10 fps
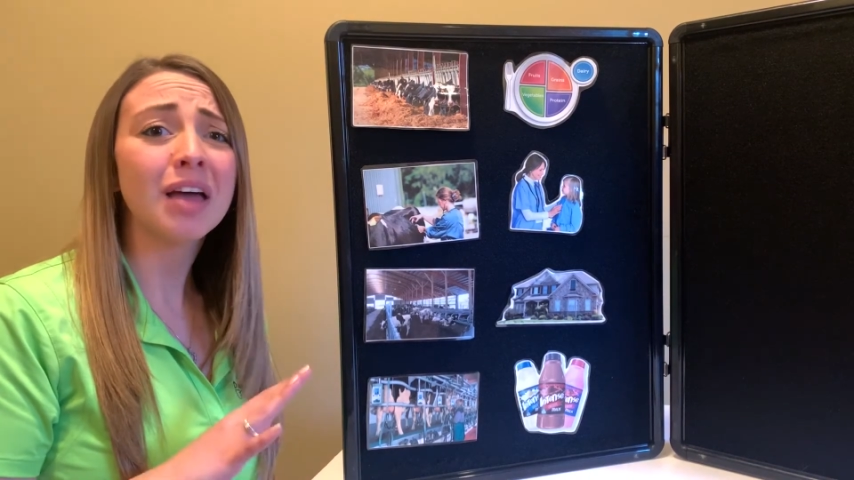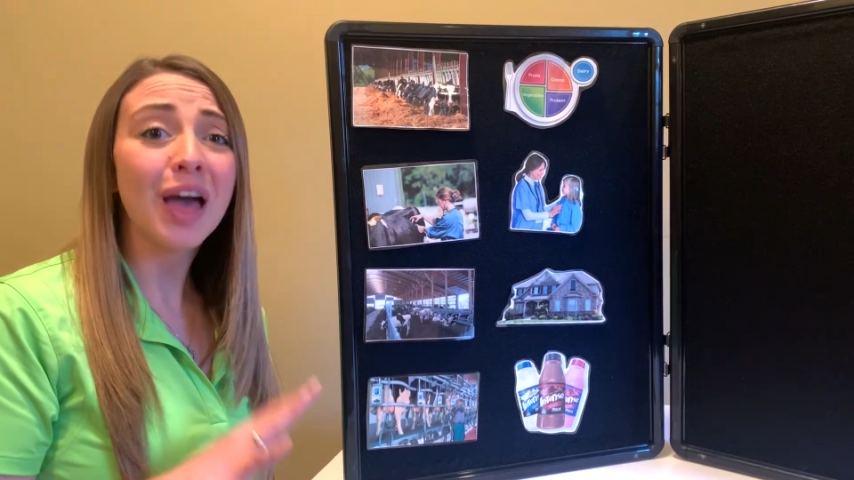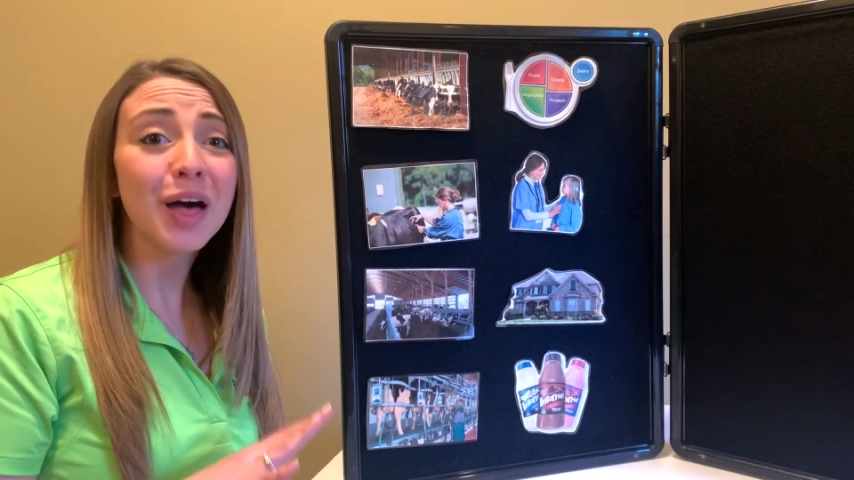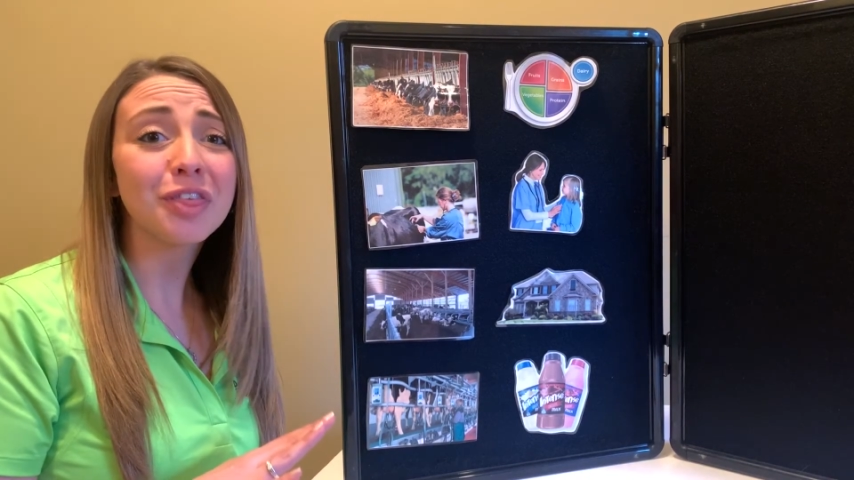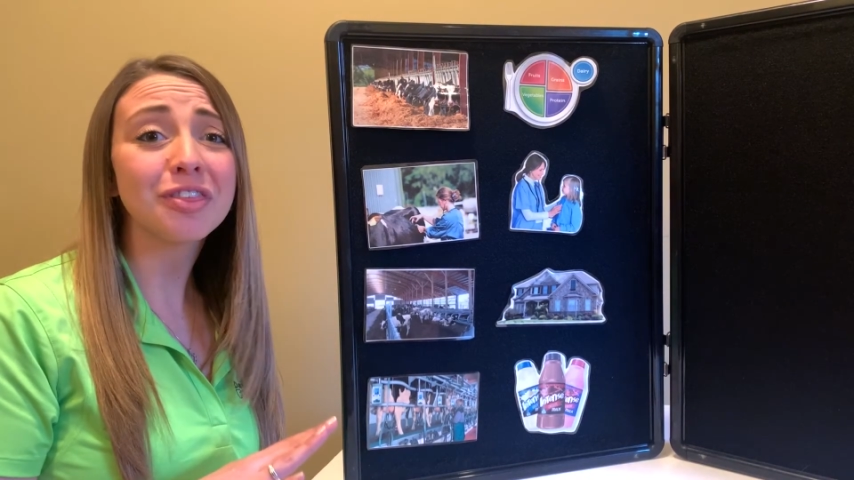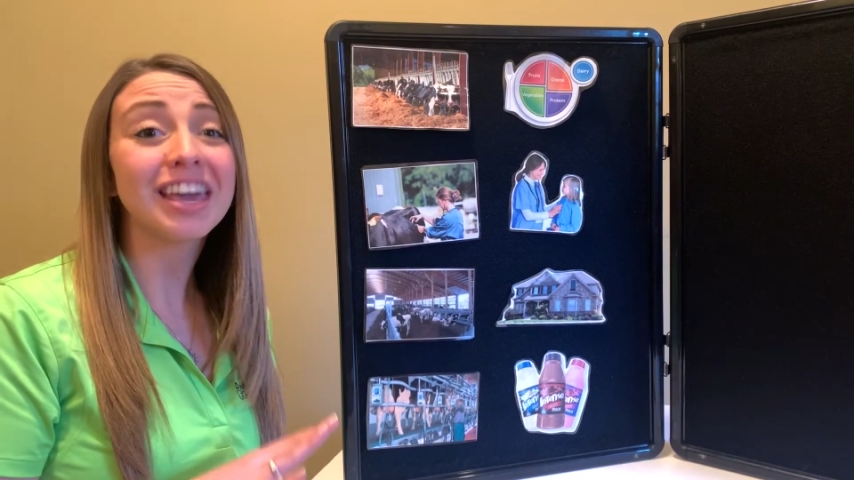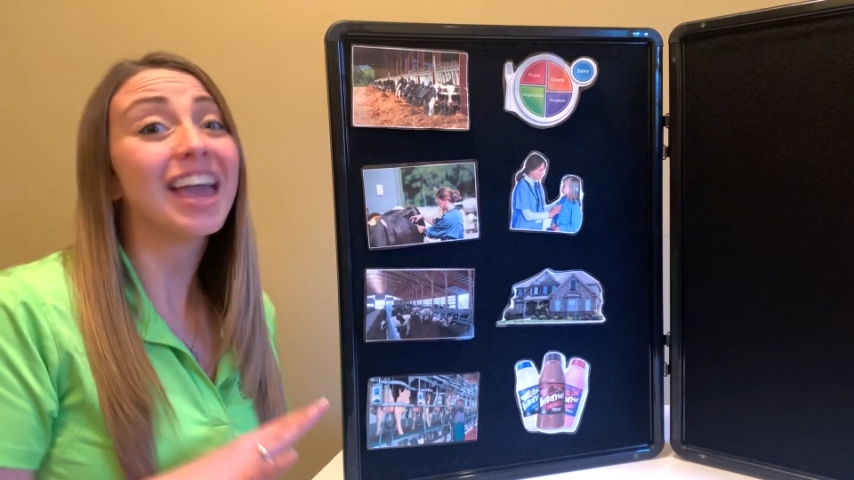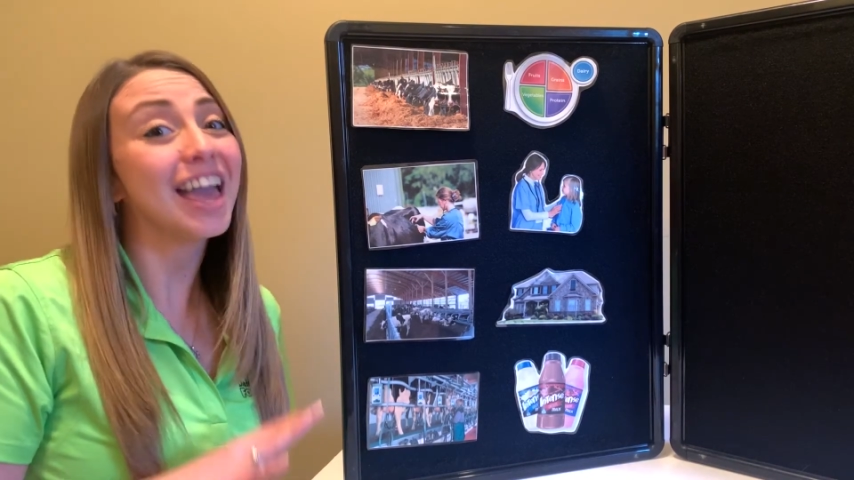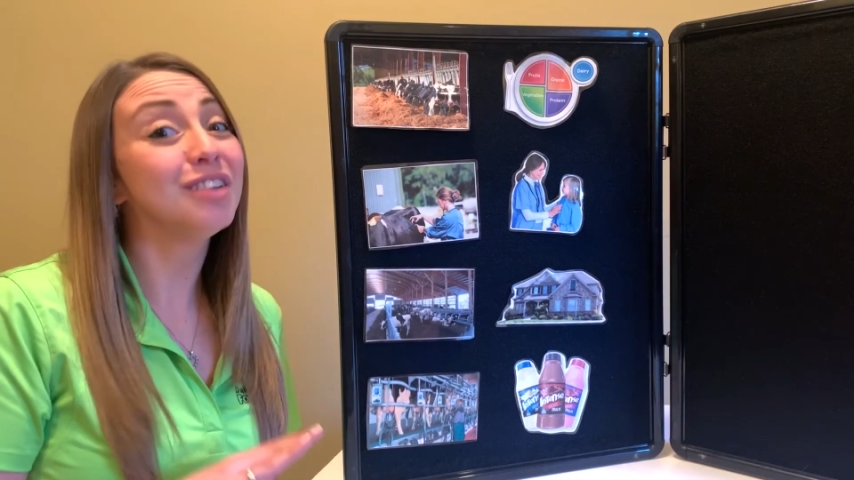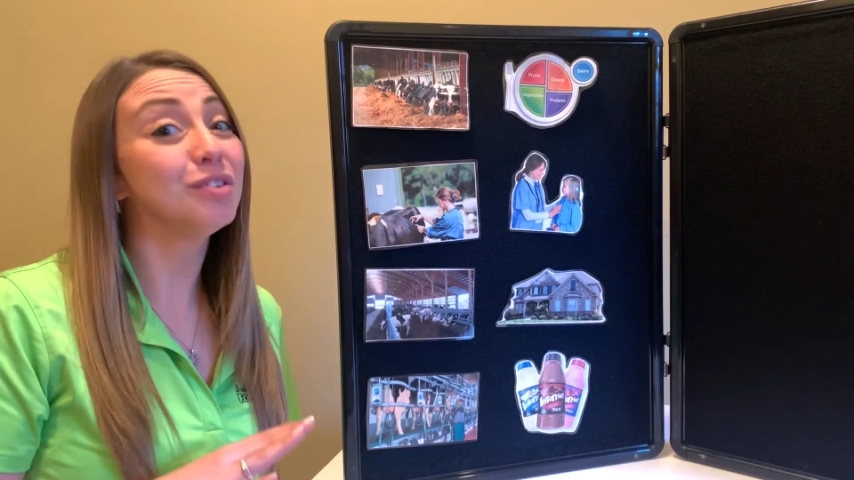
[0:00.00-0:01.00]
healthy,
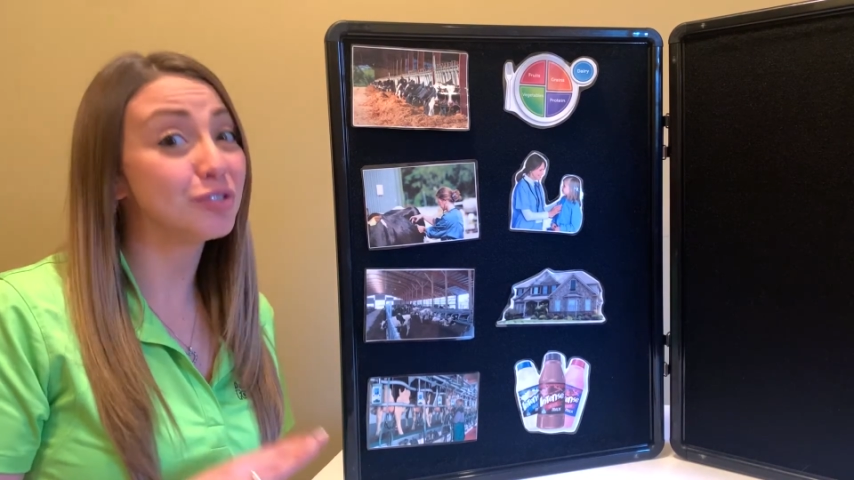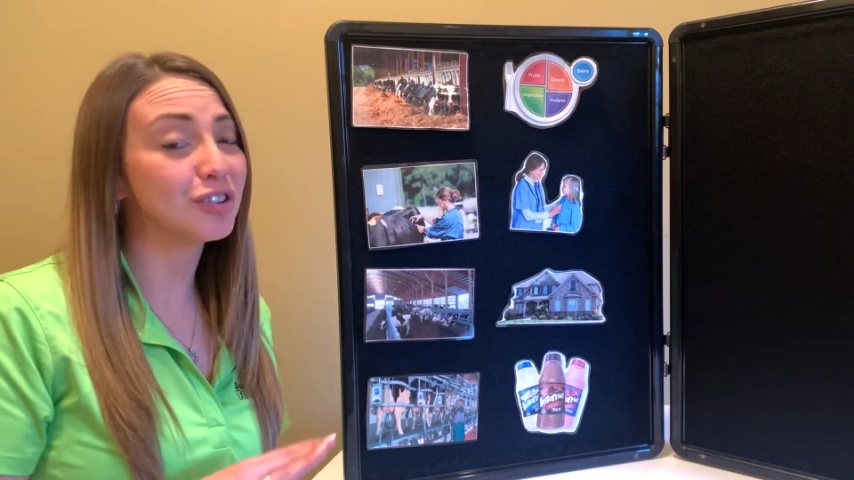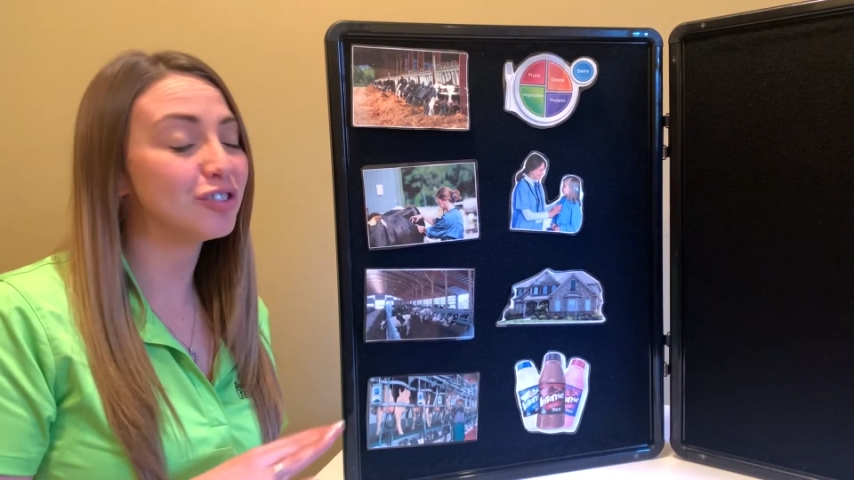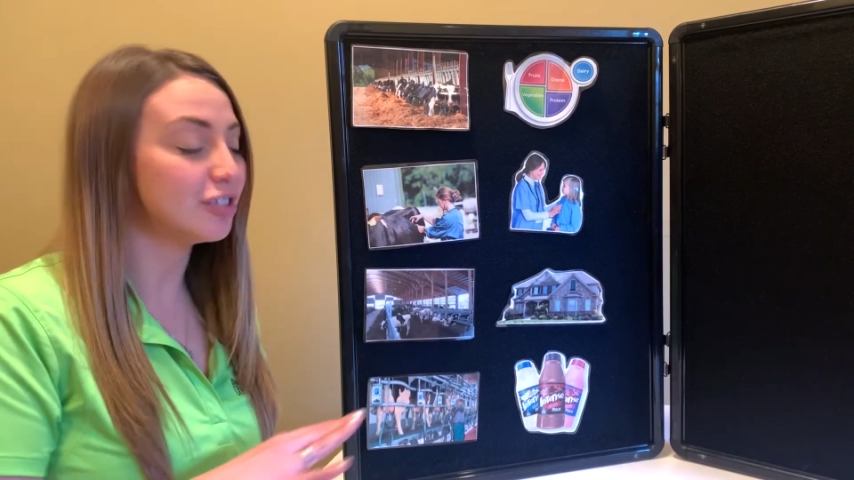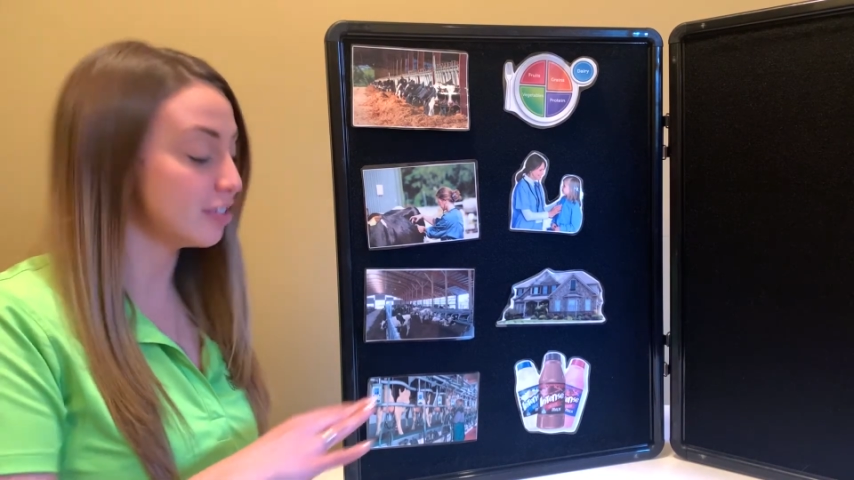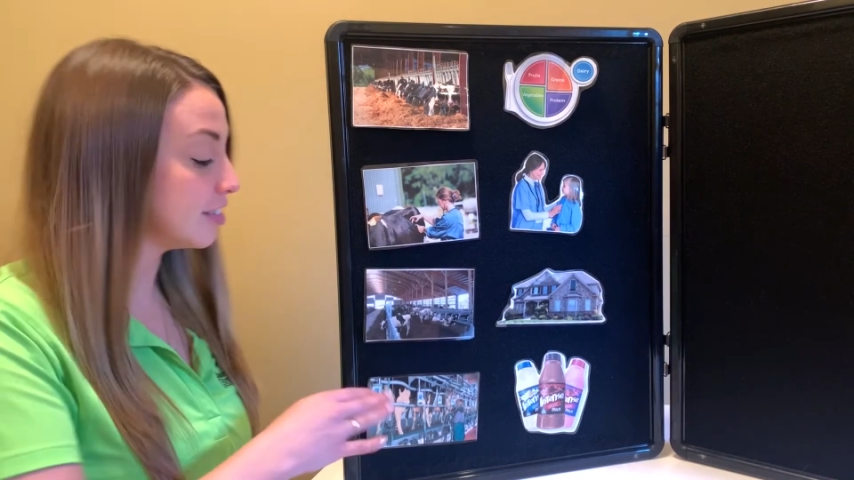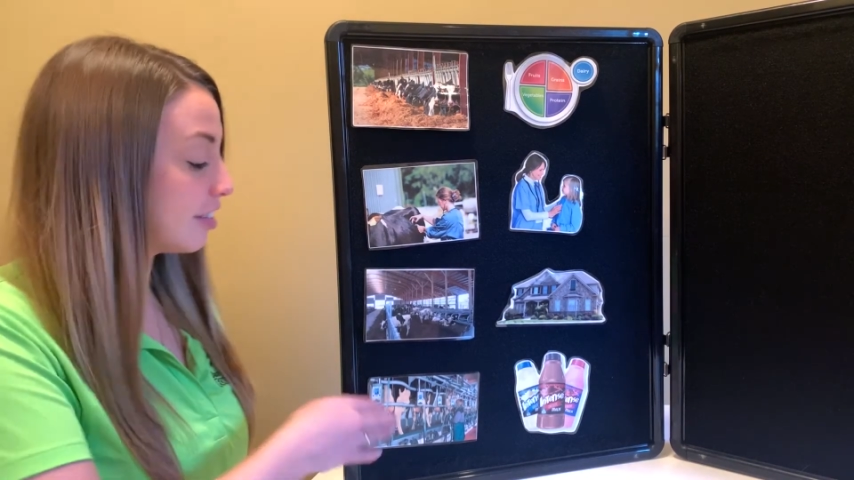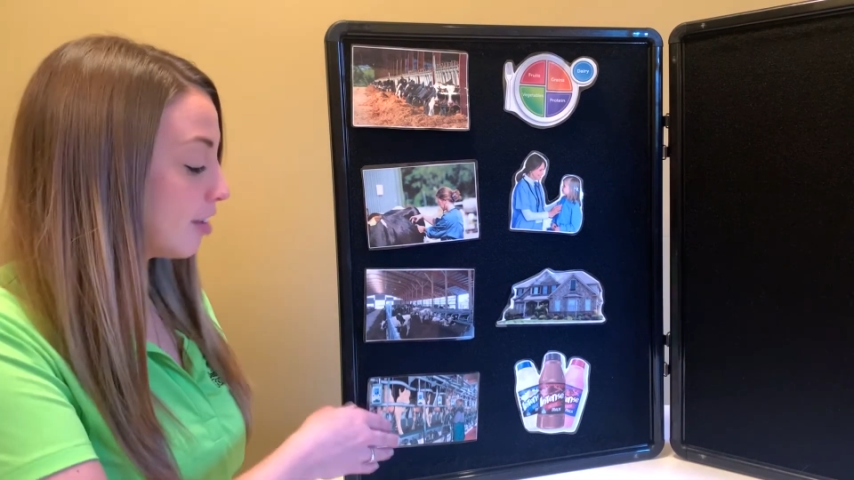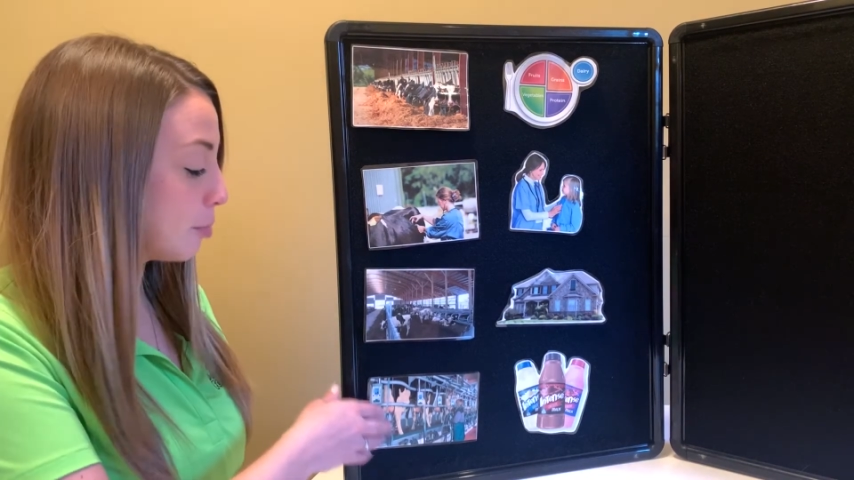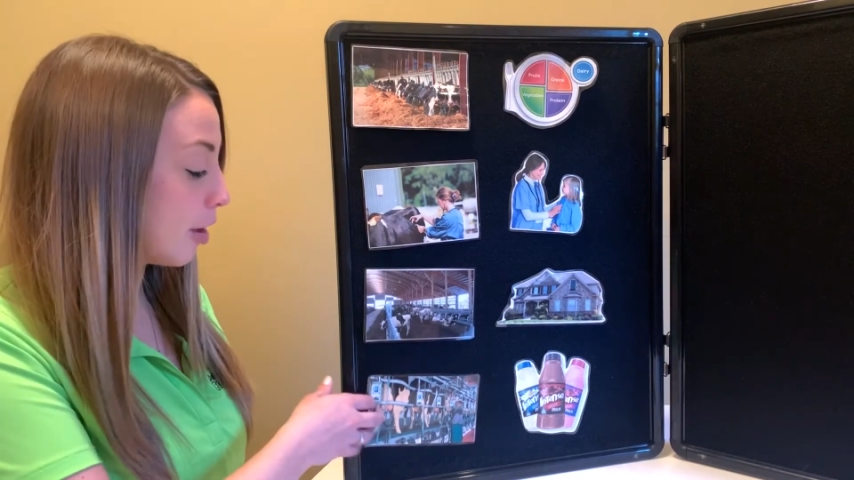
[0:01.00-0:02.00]
and nutritious
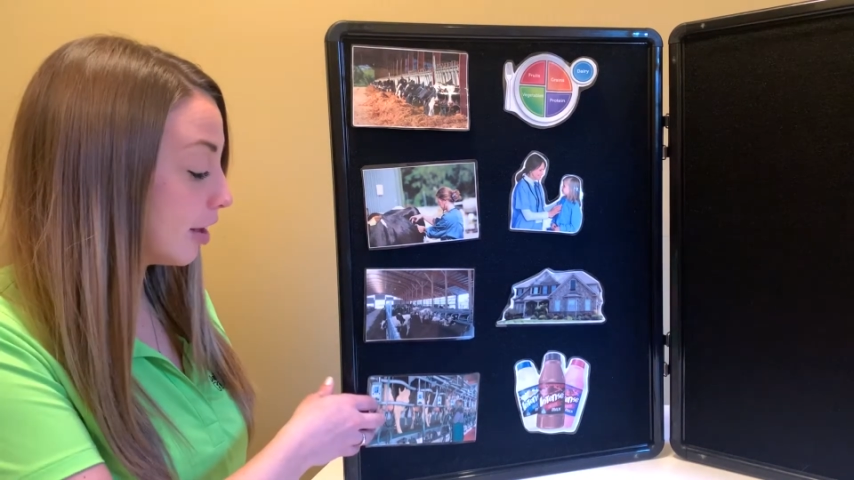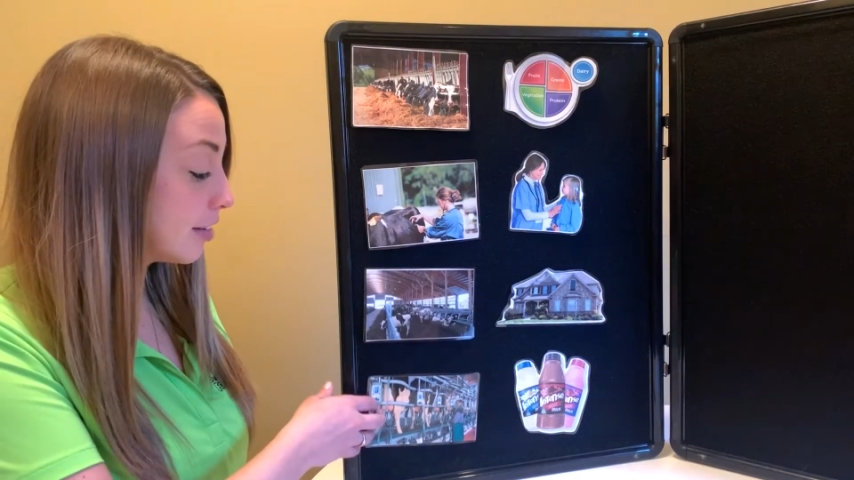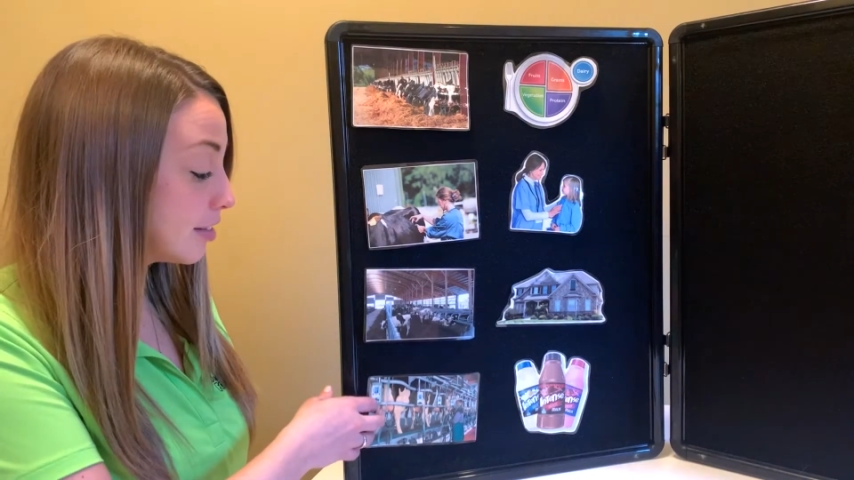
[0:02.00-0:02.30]
dairy product